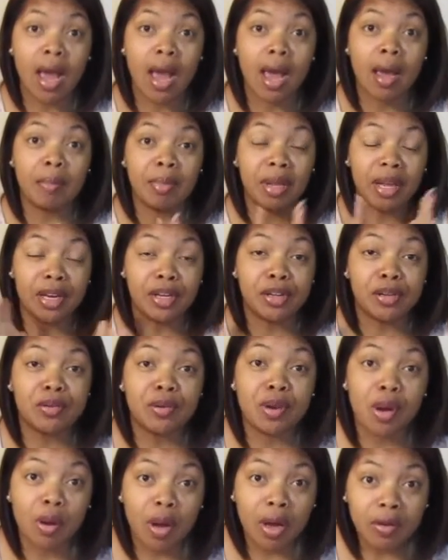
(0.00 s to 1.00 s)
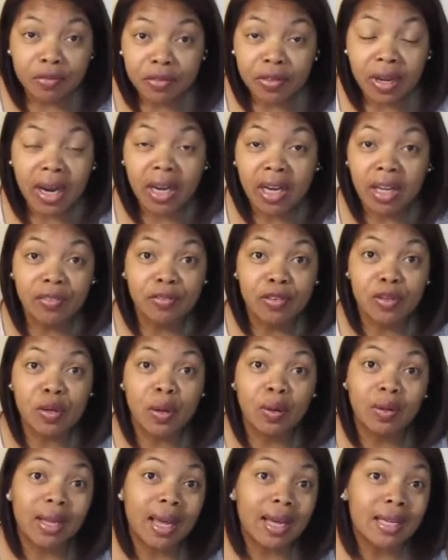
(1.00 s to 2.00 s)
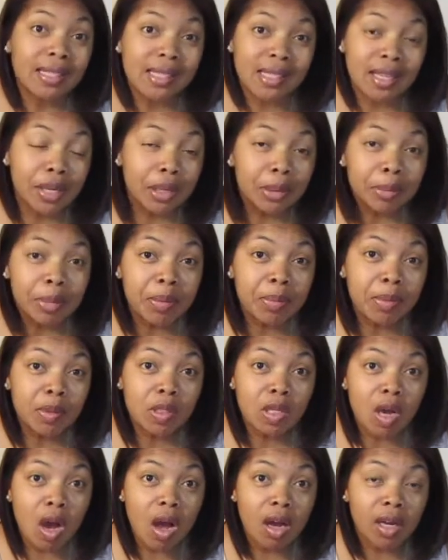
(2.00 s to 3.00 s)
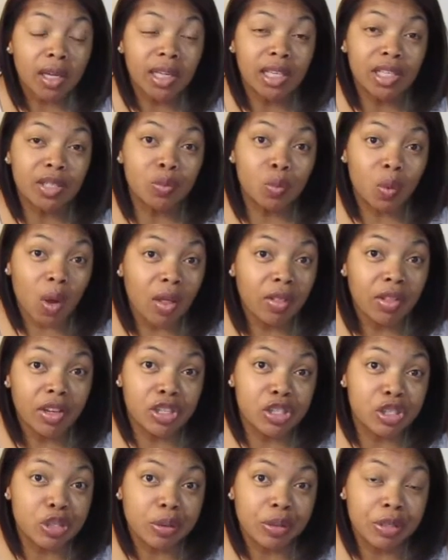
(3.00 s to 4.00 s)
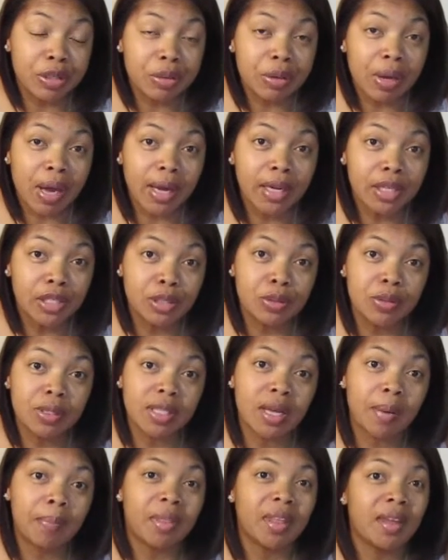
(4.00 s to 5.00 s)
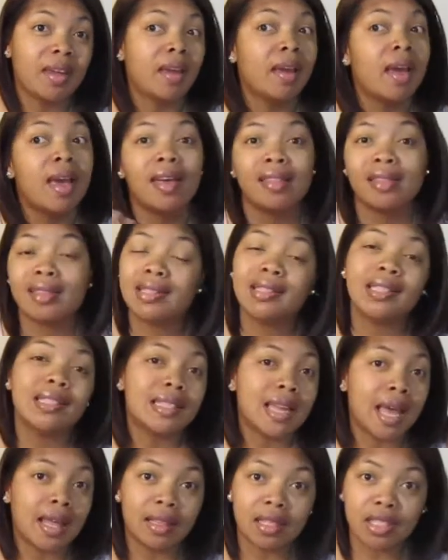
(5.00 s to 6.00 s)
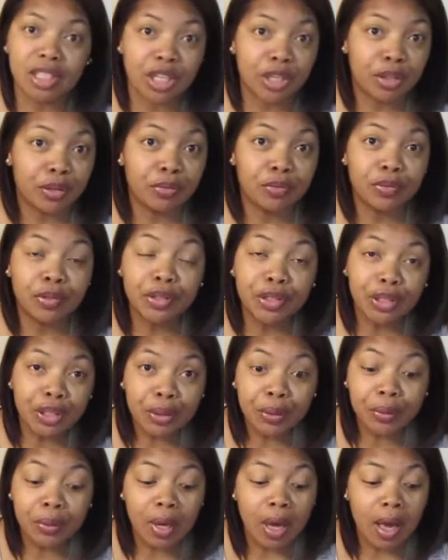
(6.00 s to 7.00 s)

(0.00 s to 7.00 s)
I'm letting you know up front, if you don't like to hear people talk while they're showing you how to do something, this is not the channel for you,